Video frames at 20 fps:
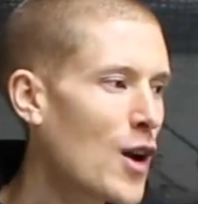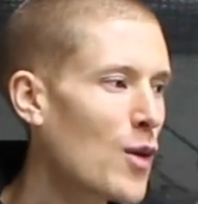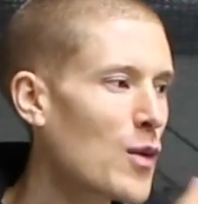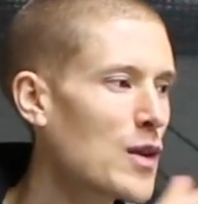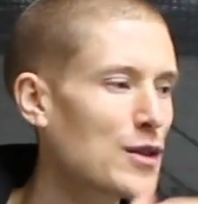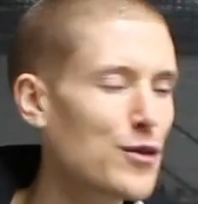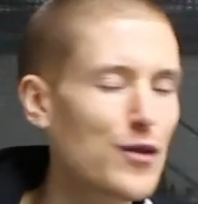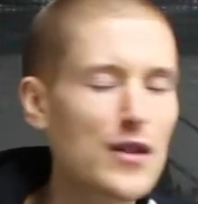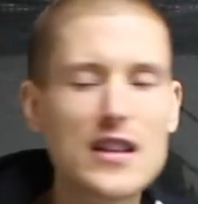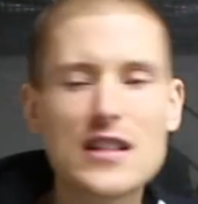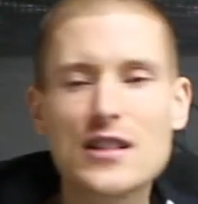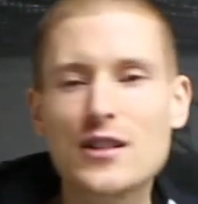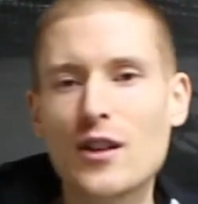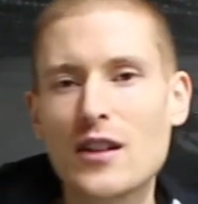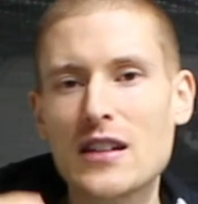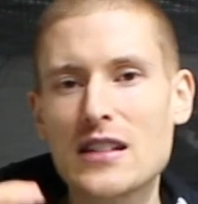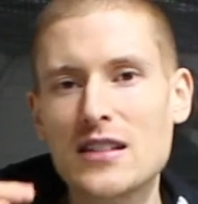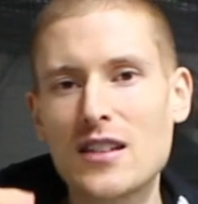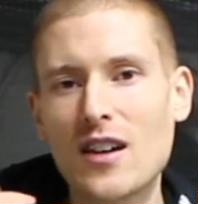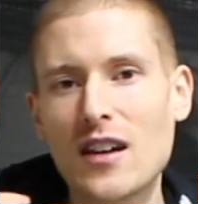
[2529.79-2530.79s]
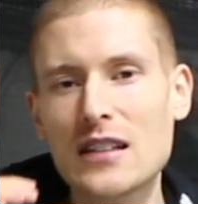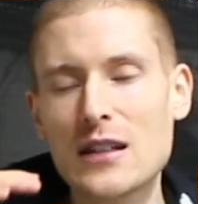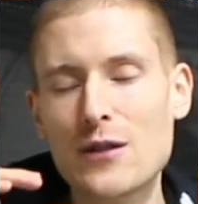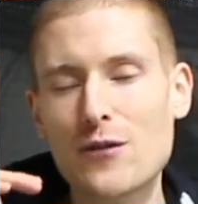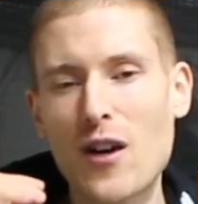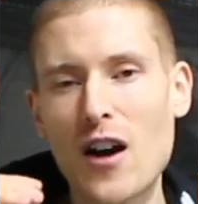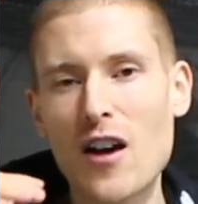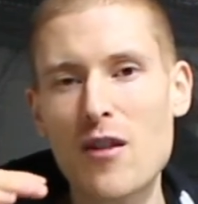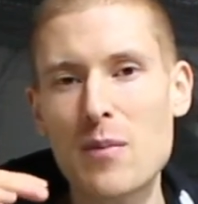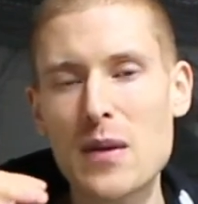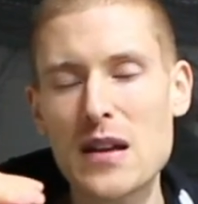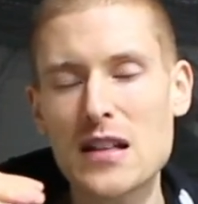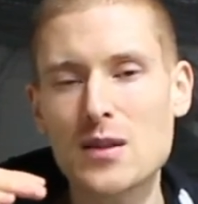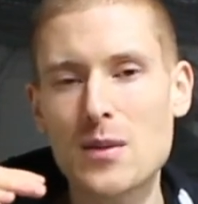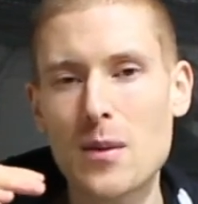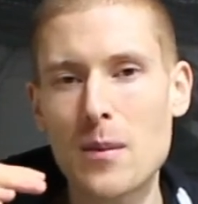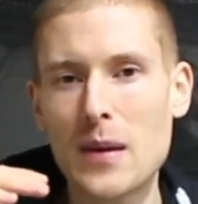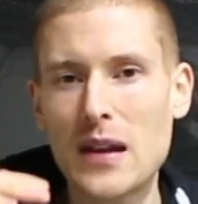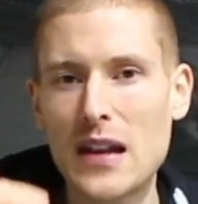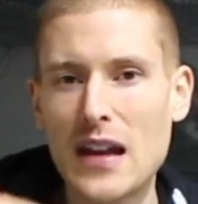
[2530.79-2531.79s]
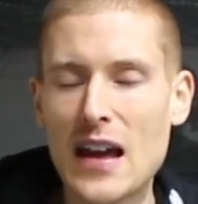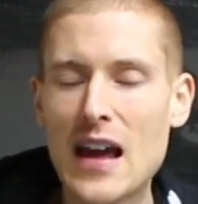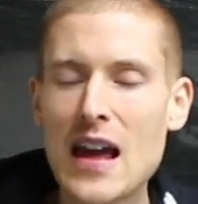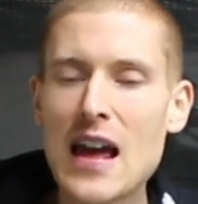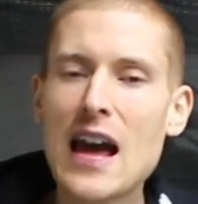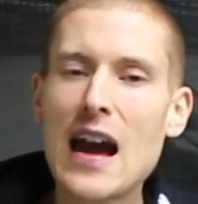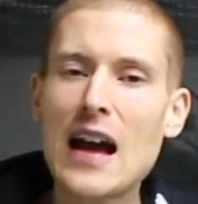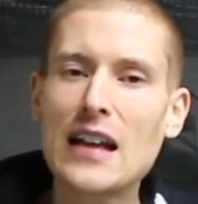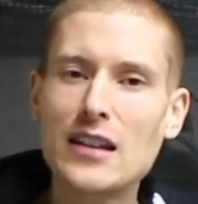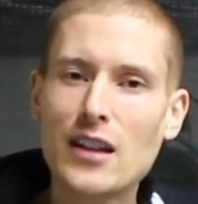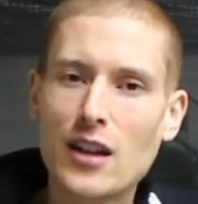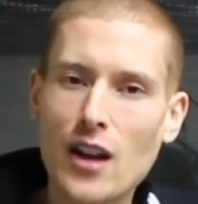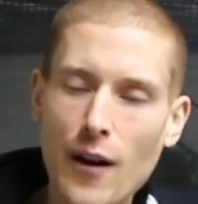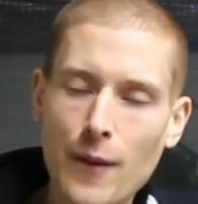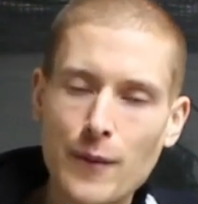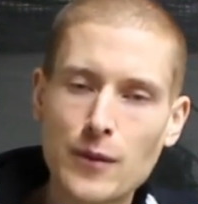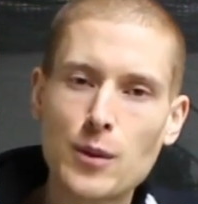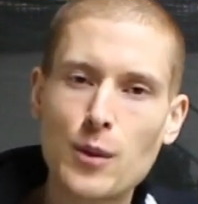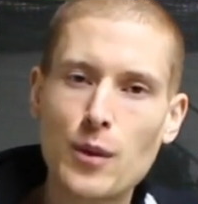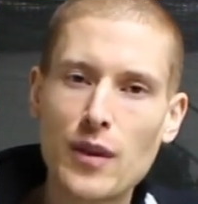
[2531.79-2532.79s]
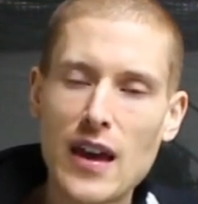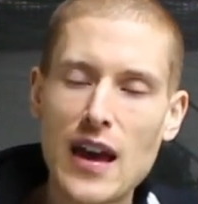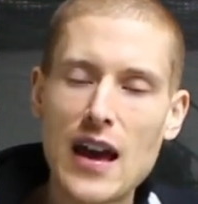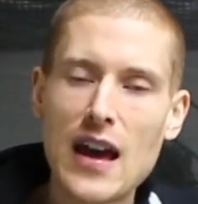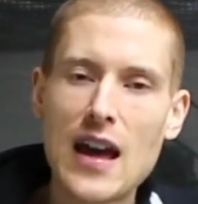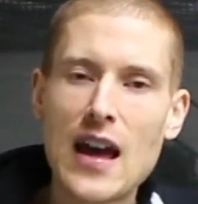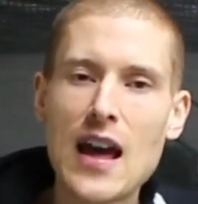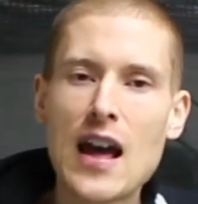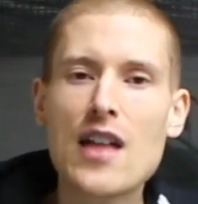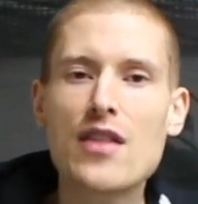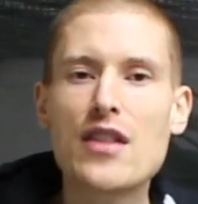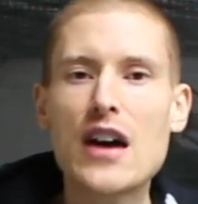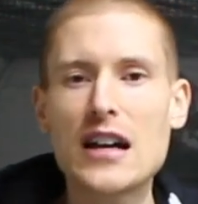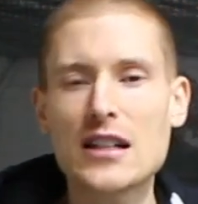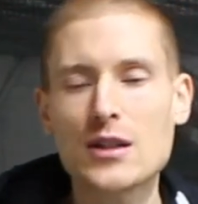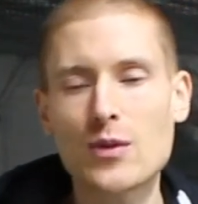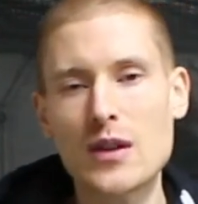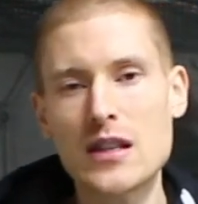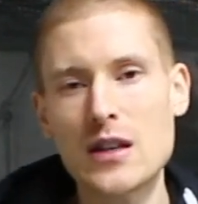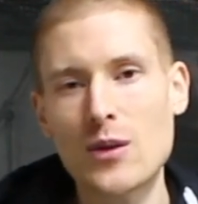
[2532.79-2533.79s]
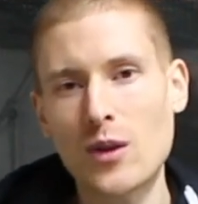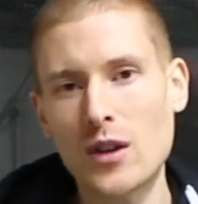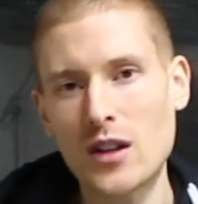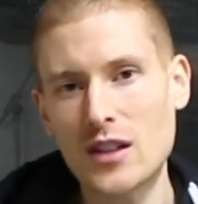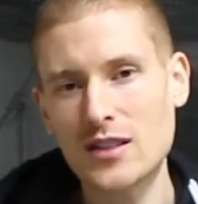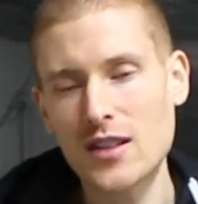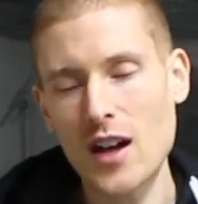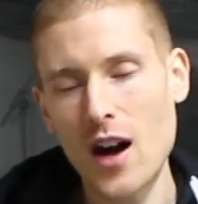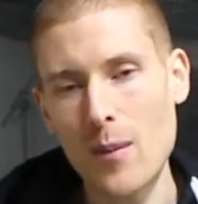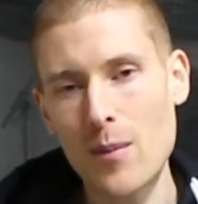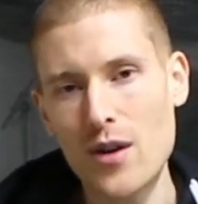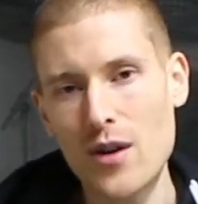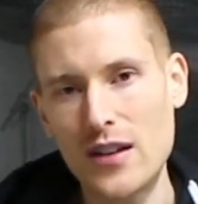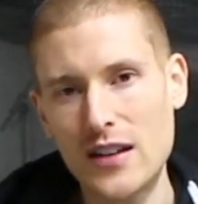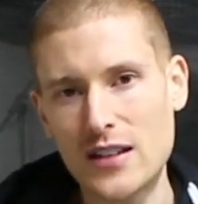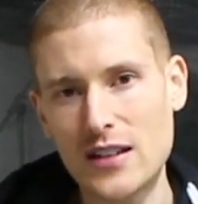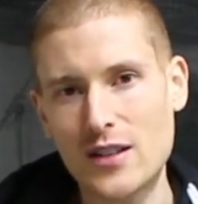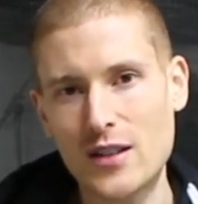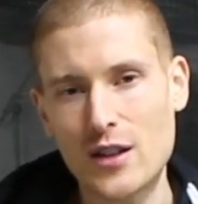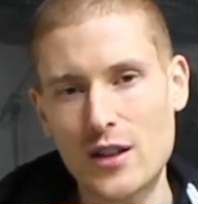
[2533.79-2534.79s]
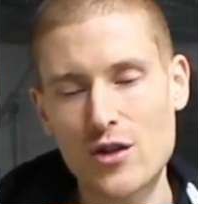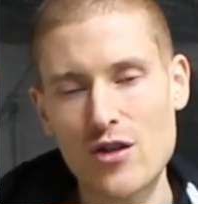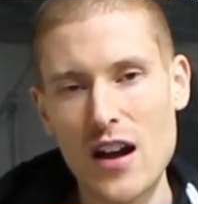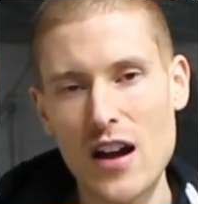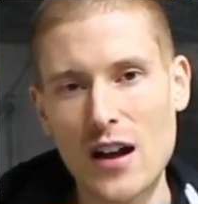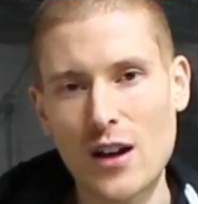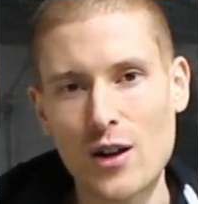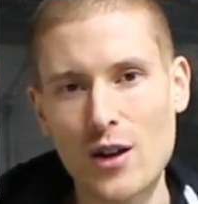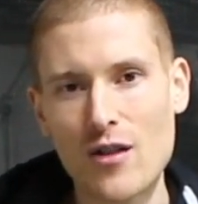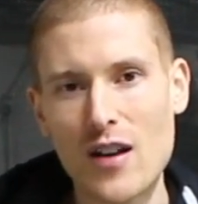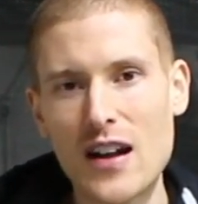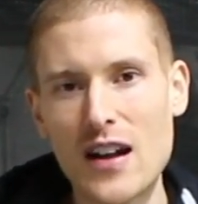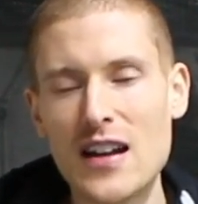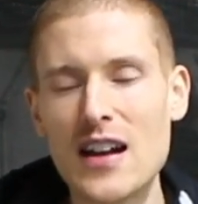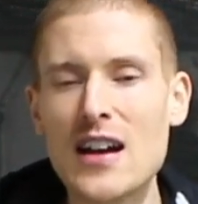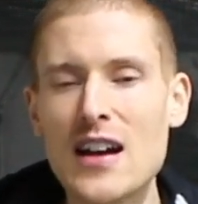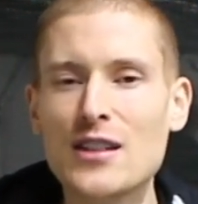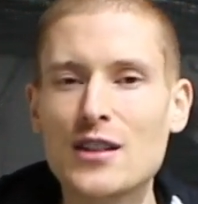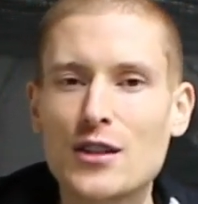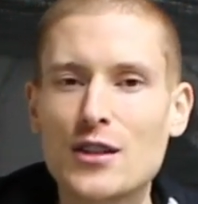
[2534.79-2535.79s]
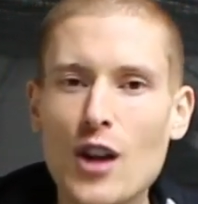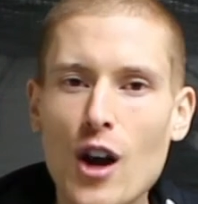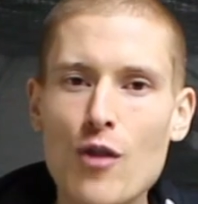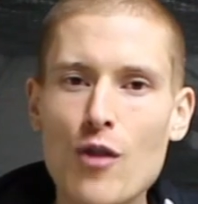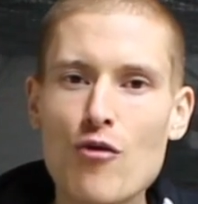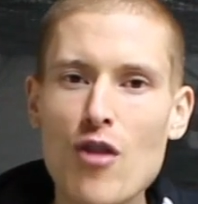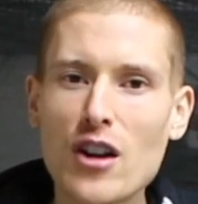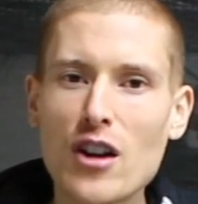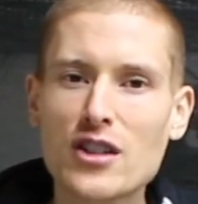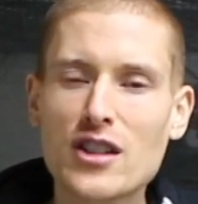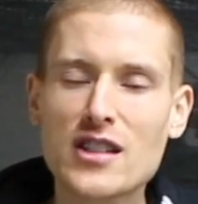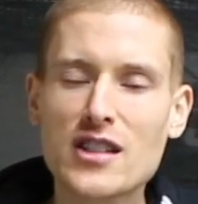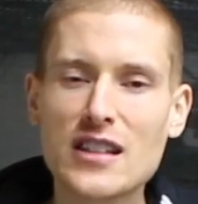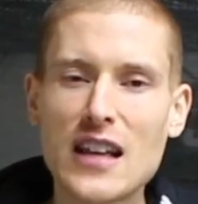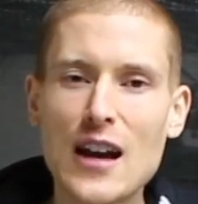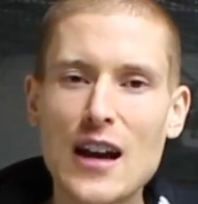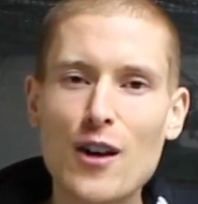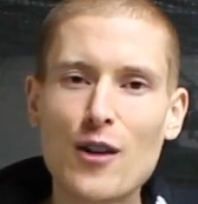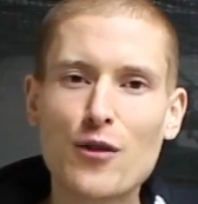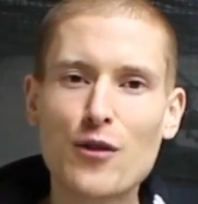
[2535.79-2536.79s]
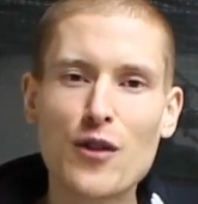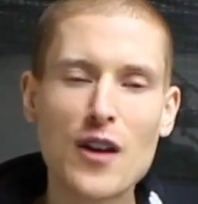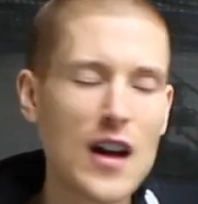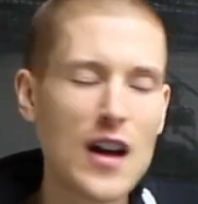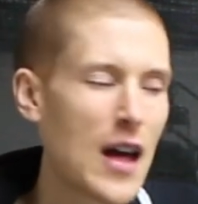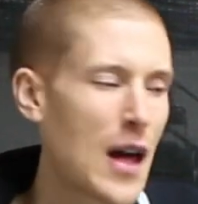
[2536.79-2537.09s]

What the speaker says: which for this song is 95 beats per minute, and you're comfortable there, that's when you want to start putting it to the track, all right? So don't rush yourself.